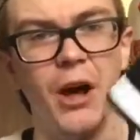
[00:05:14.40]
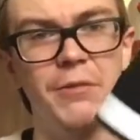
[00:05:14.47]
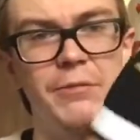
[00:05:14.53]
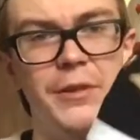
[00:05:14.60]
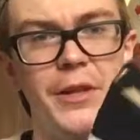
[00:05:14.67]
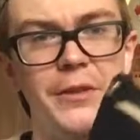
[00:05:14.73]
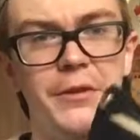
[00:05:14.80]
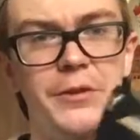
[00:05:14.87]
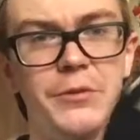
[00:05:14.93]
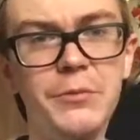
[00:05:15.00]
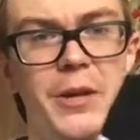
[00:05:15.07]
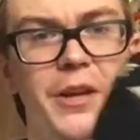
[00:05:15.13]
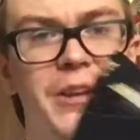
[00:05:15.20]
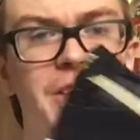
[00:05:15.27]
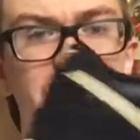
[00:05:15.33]
off leather as
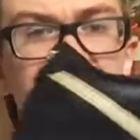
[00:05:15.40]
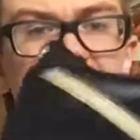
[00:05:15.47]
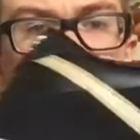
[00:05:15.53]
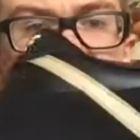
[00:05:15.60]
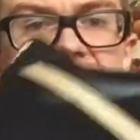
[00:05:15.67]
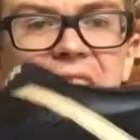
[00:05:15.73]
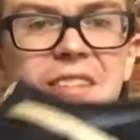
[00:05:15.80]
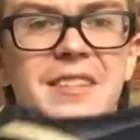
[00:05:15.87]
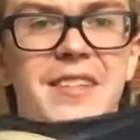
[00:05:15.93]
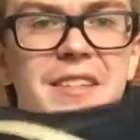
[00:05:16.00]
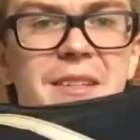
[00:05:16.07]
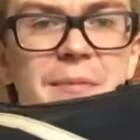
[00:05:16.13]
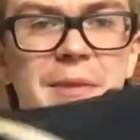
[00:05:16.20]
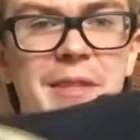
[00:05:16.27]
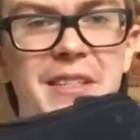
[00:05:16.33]
well. You can kind of see
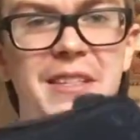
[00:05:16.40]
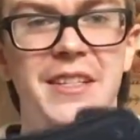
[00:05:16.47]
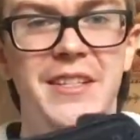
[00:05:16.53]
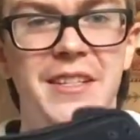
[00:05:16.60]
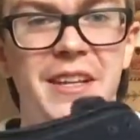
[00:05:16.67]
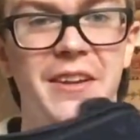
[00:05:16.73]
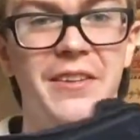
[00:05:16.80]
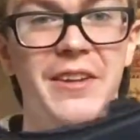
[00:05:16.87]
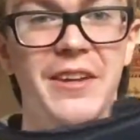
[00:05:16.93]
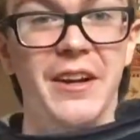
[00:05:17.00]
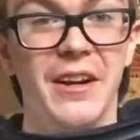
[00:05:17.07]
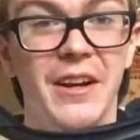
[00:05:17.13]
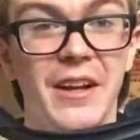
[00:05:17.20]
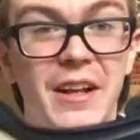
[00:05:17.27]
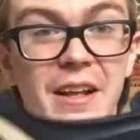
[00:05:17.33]
some of the detail
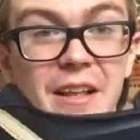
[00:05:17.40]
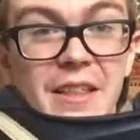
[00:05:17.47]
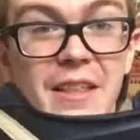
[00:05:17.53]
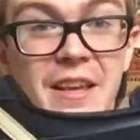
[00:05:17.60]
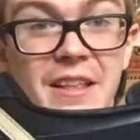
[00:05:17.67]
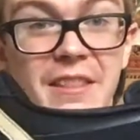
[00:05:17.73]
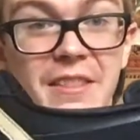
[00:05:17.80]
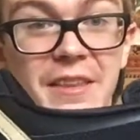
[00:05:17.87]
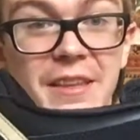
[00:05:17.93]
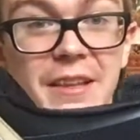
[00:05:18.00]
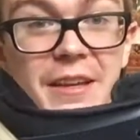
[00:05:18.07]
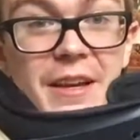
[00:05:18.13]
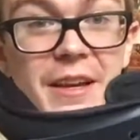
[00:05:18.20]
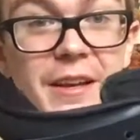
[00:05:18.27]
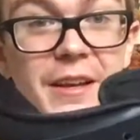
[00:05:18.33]
there and
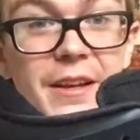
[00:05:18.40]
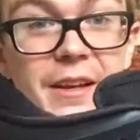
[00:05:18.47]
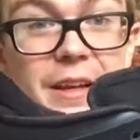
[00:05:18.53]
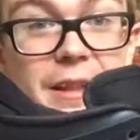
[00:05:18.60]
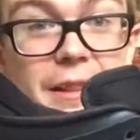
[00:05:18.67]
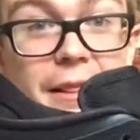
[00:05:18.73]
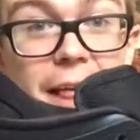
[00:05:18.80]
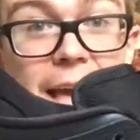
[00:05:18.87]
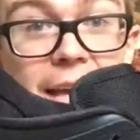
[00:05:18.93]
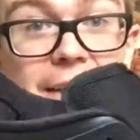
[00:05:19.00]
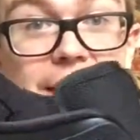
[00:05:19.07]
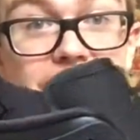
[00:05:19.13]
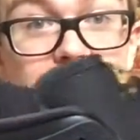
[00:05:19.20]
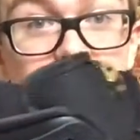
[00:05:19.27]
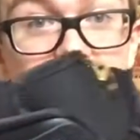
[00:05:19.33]
the lack
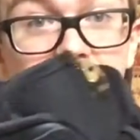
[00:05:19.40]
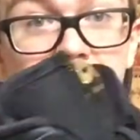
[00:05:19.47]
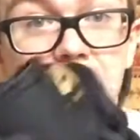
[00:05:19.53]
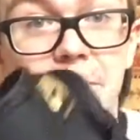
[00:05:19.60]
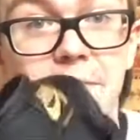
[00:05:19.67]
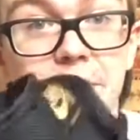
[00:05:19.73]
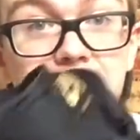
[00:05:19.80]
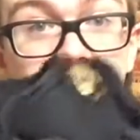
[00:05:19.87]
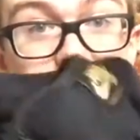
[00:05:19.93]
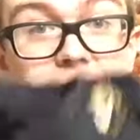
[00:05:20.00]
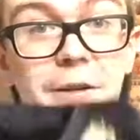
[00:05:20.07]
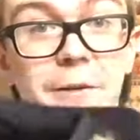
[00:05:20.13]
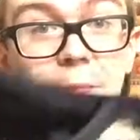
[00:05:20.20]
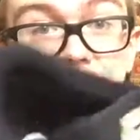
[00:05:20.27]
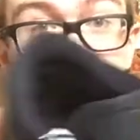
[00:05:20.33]
thereof
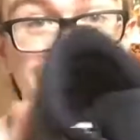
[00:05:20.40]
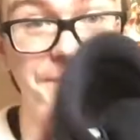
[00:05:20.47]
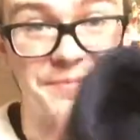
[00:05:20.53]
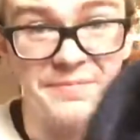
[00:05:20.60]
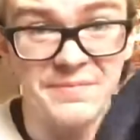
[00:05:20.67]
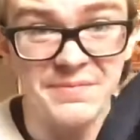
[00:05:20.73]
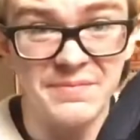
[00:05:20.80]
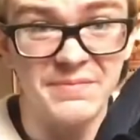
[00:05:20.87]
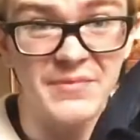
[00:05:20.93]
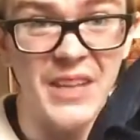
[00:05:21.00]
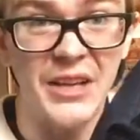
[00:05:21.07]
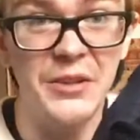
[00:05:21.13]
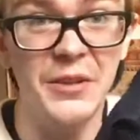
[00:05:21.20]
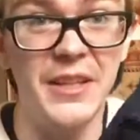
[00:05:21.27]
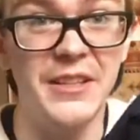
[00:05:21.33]
detail.
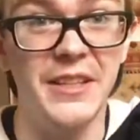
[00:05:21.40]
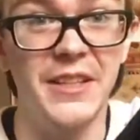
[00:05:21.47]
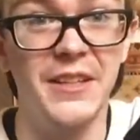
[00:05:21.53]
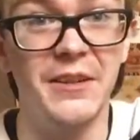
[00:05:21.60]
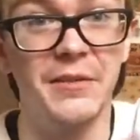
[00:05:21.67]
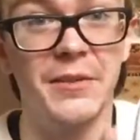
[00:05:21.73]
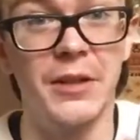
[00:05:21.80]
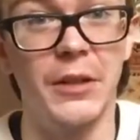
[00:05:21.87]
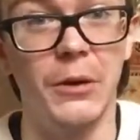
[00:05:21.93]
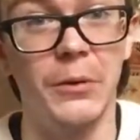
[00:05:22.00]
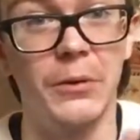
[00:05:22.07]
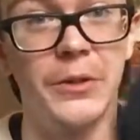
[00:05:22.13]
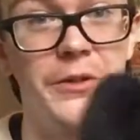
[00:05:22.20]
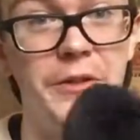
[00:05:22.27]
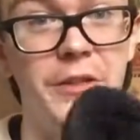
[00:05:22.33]
I do like the hit of the
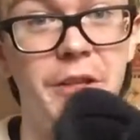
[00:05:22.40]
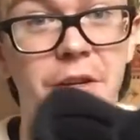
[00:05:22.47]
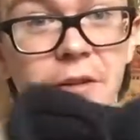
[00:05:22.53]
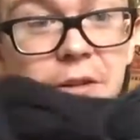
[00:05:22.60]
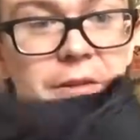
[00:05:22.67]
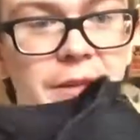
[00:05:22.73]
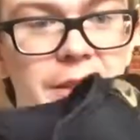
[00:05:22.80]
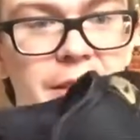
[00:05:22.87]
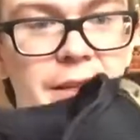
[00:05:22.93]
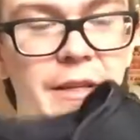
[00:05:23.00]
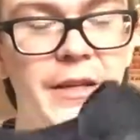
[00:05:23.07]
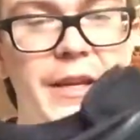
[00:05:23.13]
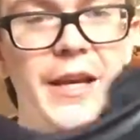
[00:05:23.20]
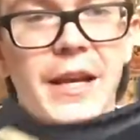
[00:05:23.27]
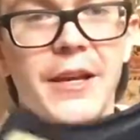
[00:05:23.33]
gold on the tongue.
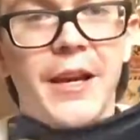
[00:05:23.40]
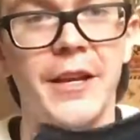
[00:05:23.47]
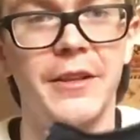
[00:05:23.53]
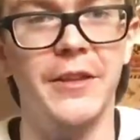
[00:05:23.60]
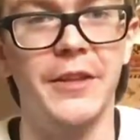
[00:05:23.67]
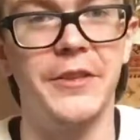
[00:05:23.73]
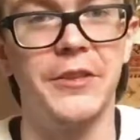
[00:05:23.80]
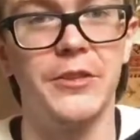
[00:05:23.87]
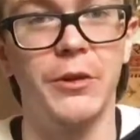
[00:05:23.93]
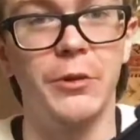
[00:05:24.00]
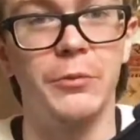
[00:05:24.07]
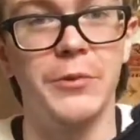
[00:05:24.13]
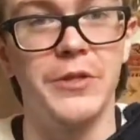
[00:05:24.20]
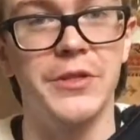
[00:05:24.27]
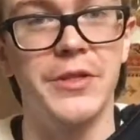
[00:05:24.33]
And I kind of thought this
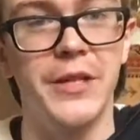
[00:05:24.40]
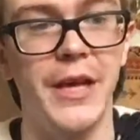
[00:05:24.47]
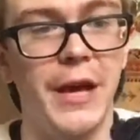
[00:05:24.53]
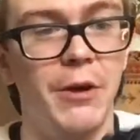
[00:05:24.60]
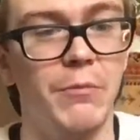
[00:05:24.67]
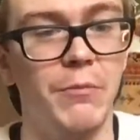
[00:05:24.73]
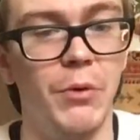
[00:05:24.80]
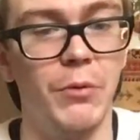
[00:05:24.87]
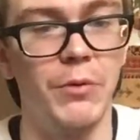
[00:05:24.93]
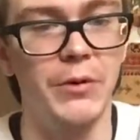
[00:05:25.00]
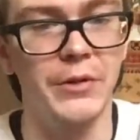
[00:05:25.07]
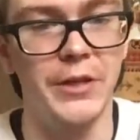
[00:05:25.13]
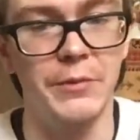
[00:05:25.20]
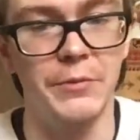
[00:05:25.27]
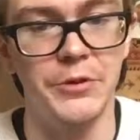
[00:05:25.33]
gold would stick out more,
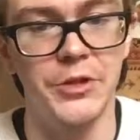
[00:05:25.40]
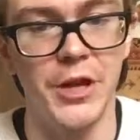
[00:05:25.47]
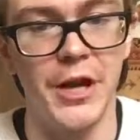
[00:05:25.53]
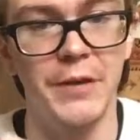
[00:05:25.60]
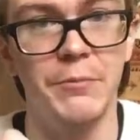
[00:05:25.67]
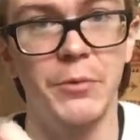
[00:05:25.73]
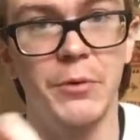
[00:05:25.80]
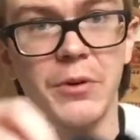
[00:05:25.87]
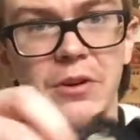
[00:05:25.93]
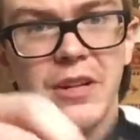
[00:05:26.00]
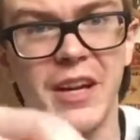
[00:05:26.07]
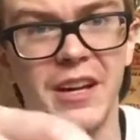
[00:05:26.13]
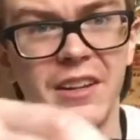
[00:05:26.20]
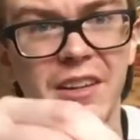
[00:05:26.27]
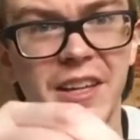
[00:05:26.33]
like it would shine more,
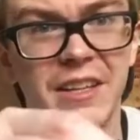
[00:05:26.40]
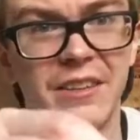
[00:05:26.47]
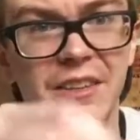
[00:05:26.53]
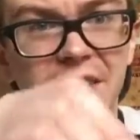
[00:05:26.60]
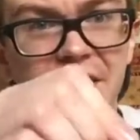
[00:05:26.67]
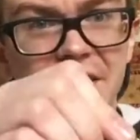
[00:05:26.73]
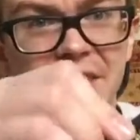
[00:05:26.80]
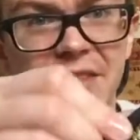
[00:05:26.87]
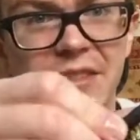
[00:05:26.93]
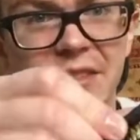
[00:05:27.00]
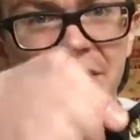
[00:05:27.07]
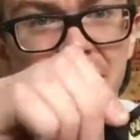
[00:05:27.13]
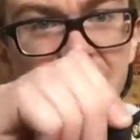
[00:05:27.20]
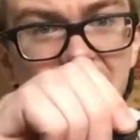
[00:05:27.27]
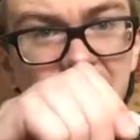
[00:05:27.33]
kind of like this.
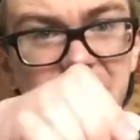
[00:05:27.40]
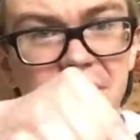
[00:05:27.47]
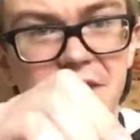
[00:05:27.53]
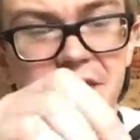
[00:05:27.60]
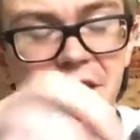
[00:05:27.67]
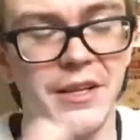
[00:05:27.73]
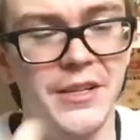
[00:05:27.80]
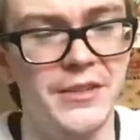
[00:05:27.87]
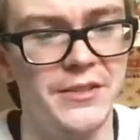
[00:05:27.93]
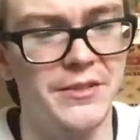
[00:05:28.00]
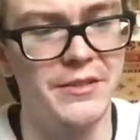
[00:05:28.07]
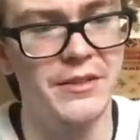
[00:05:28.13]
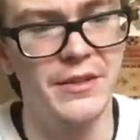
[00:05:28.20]
You see how that shines?